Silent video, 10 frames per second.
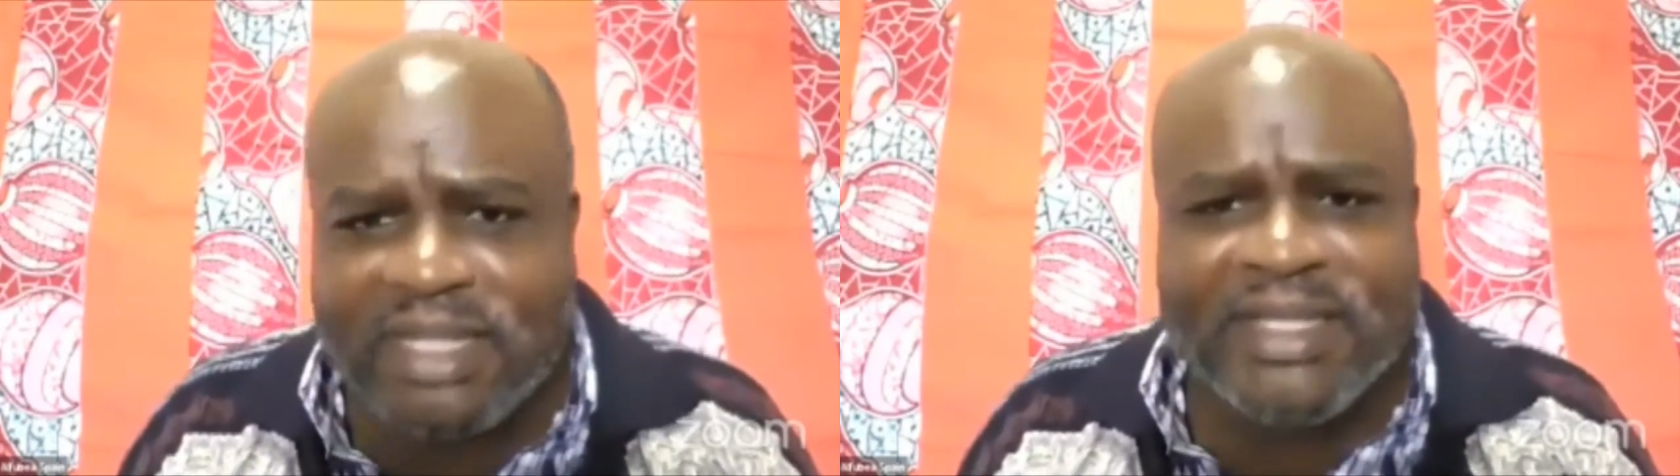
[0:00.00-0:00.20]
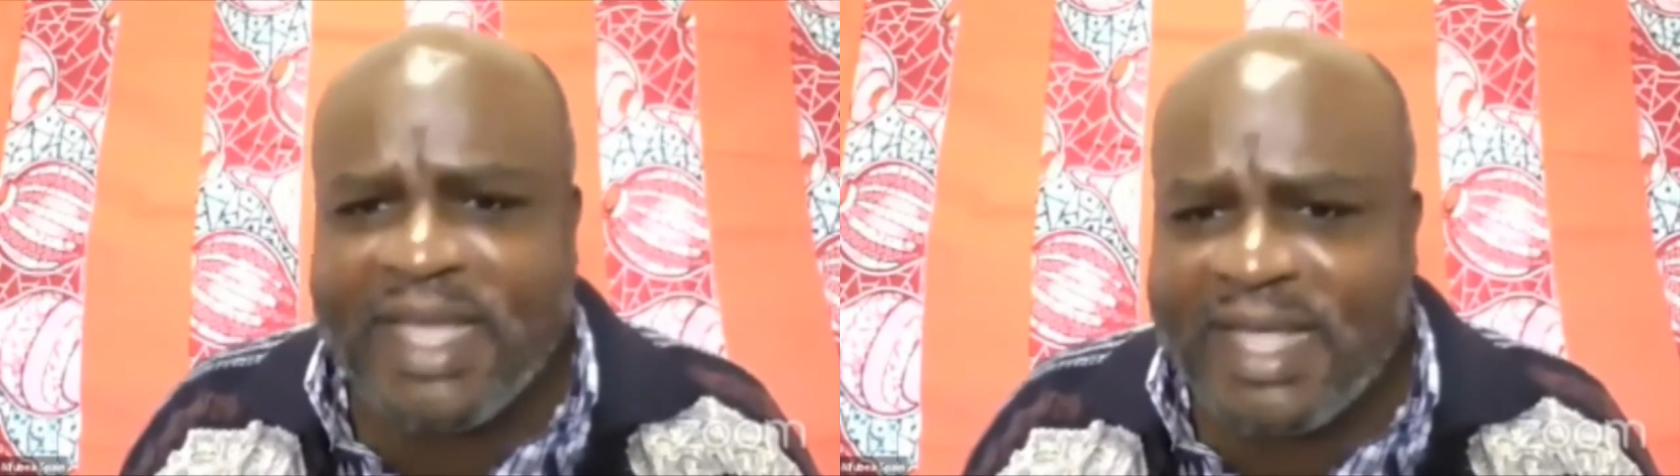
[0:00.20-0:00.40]

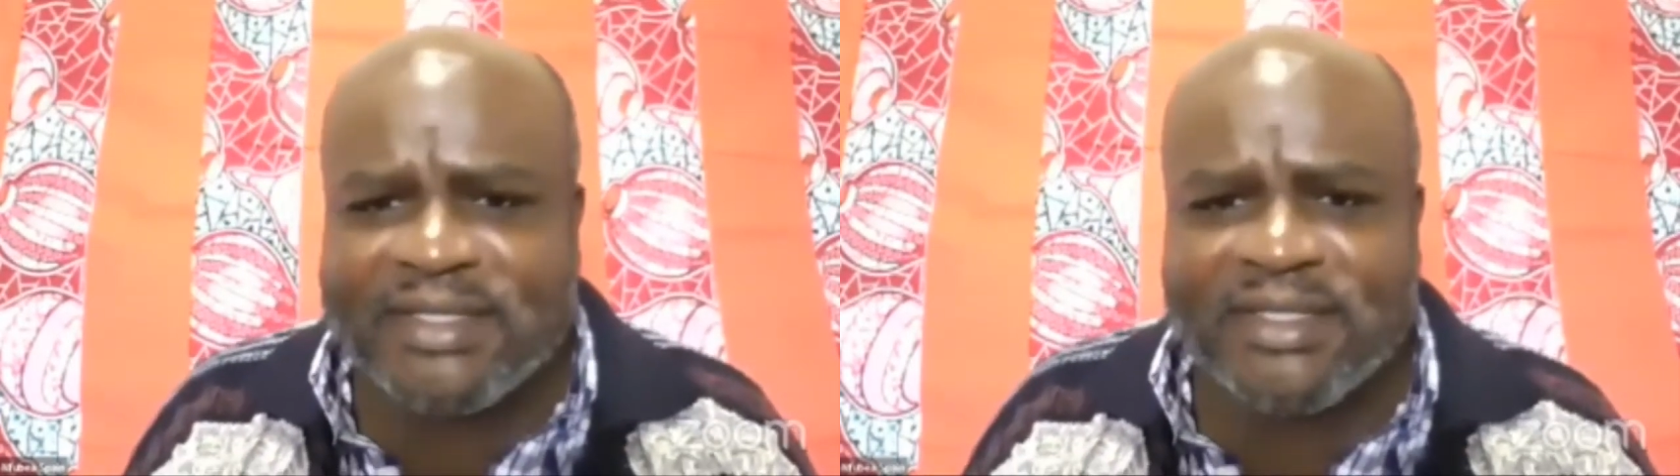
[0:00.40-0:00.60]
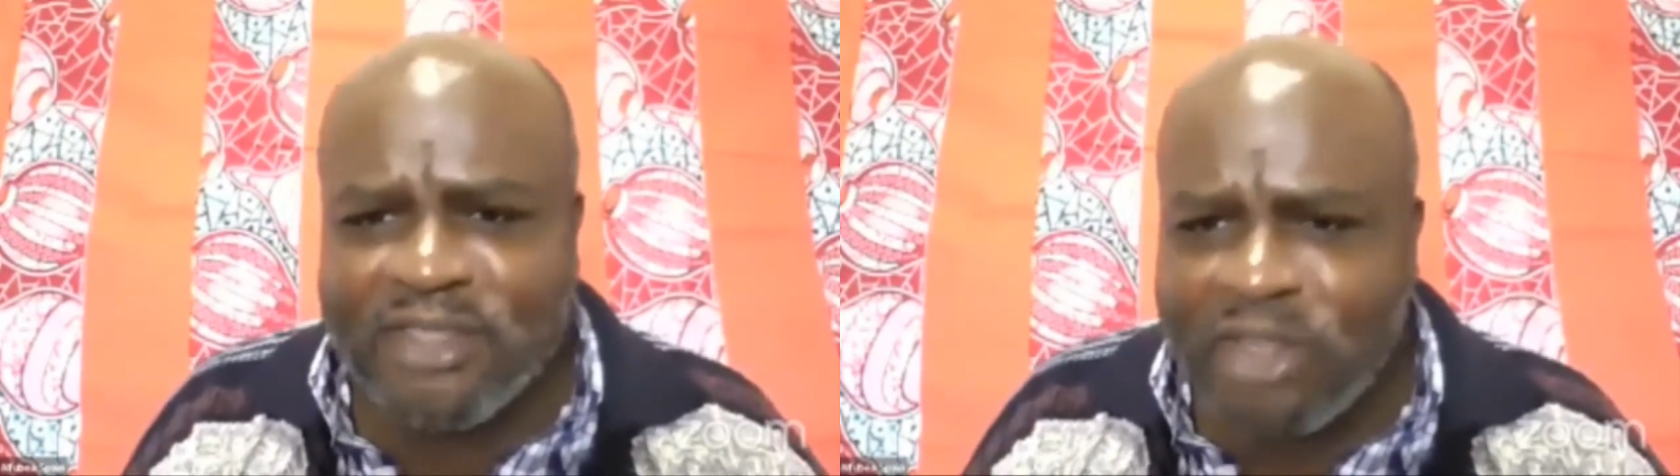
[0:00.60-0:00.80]
They
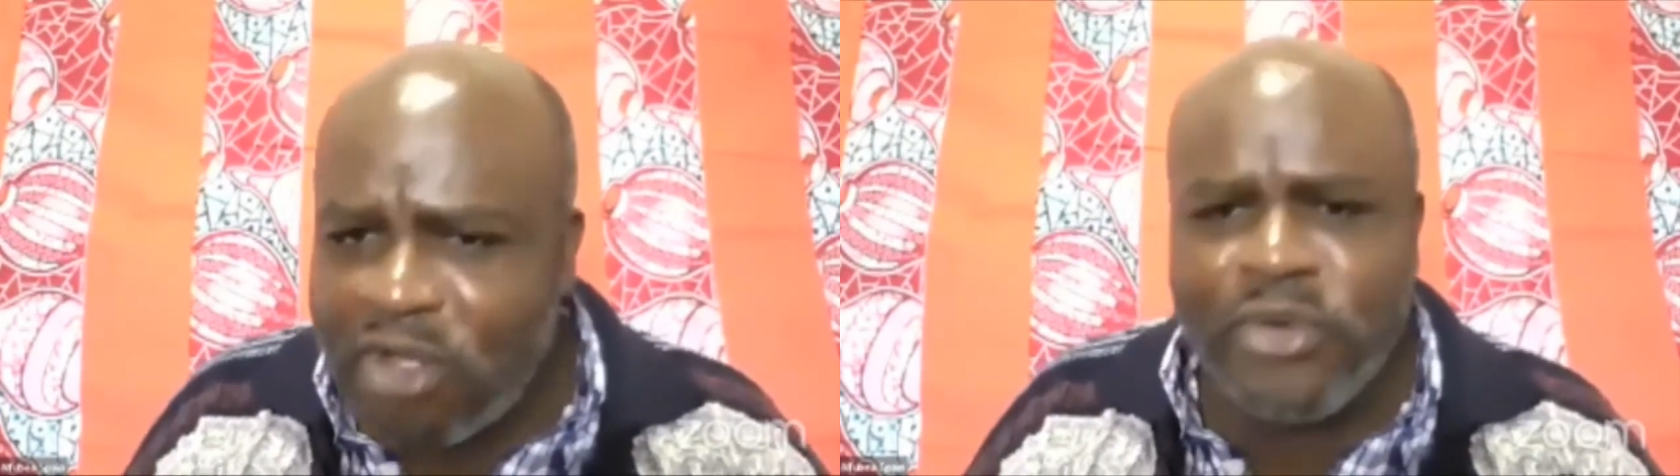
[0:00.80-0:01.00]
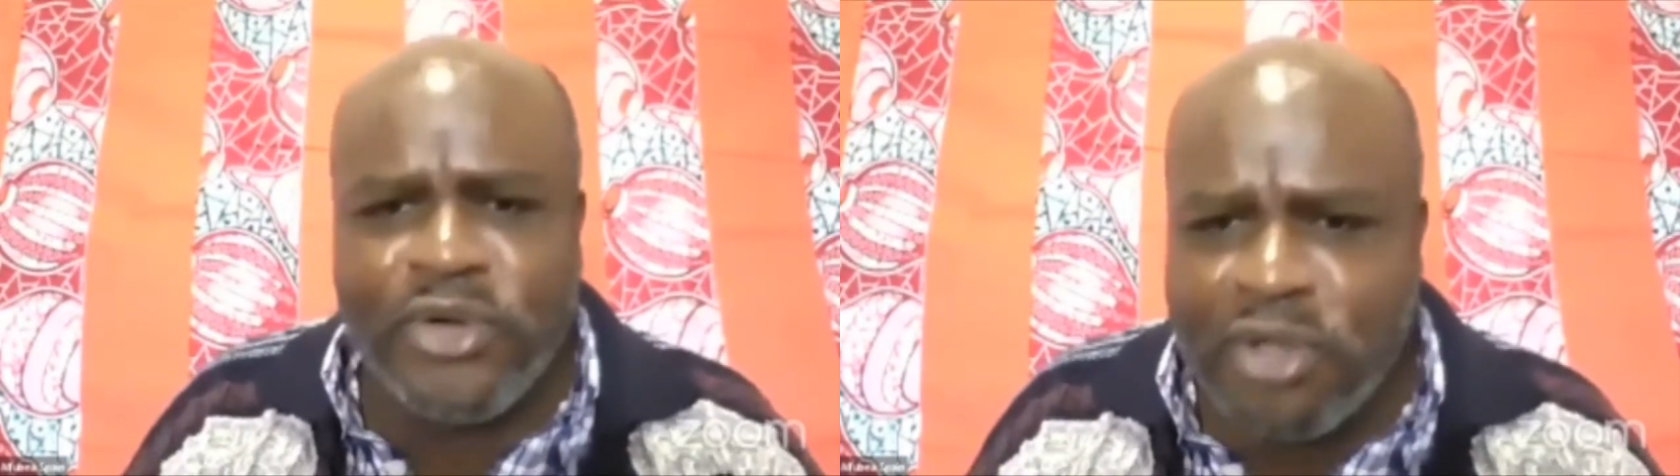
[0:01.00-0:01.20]
just,
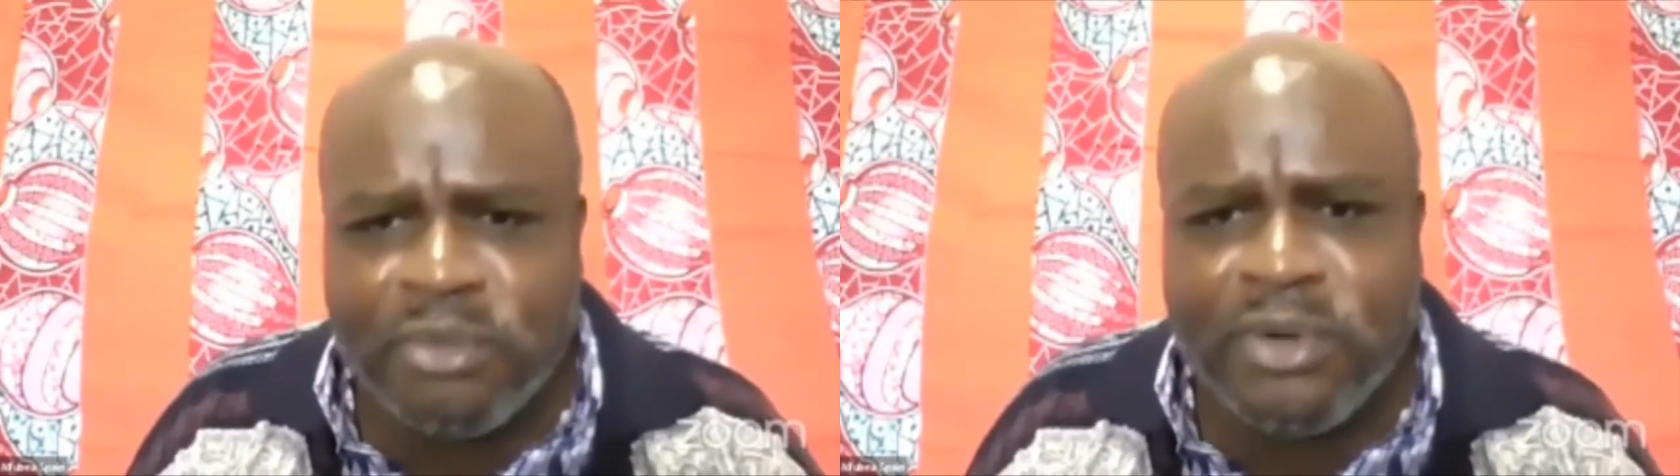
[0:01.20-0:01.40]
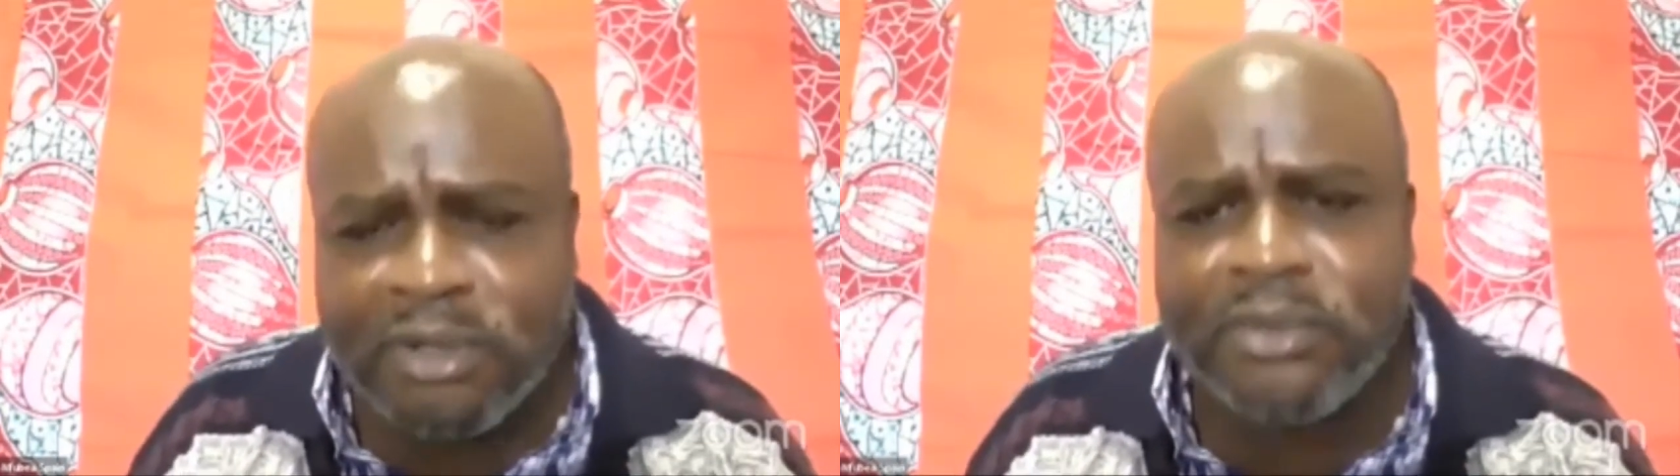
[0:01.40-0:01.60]
no,
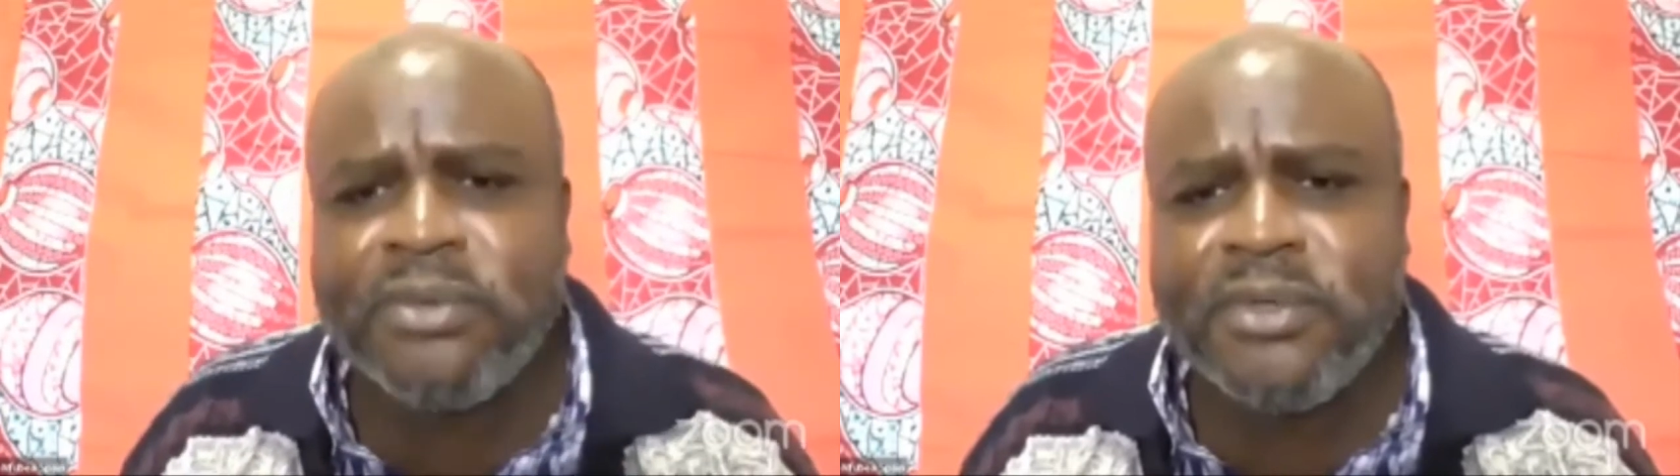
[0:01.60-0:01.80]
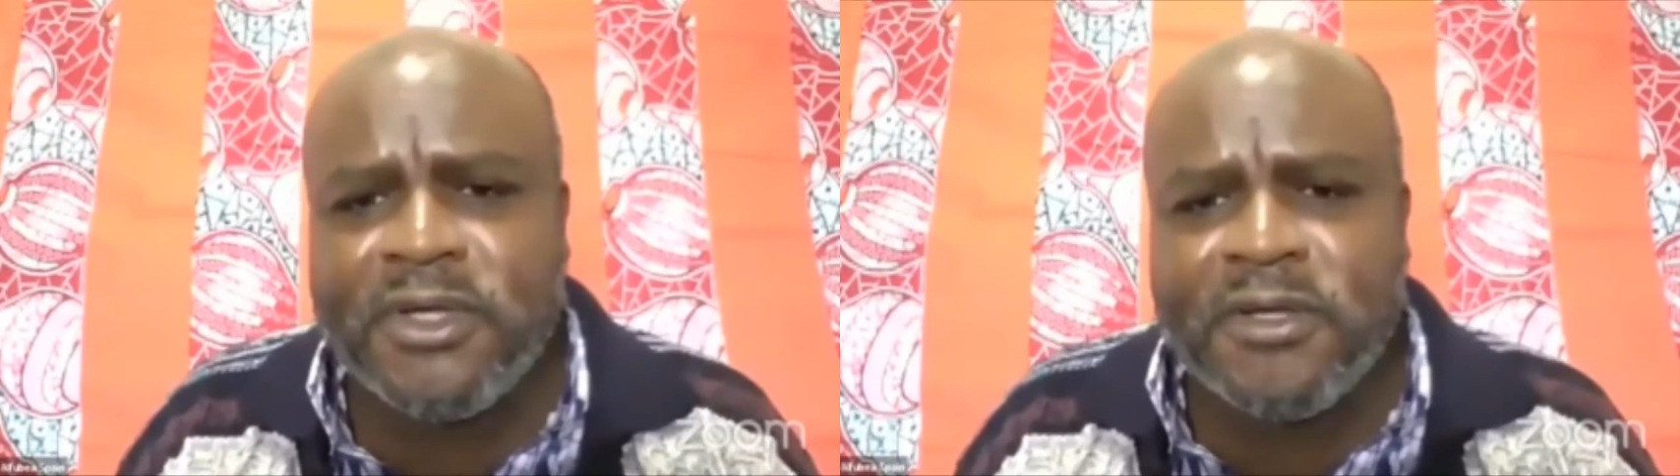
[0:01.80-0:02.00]
no, no.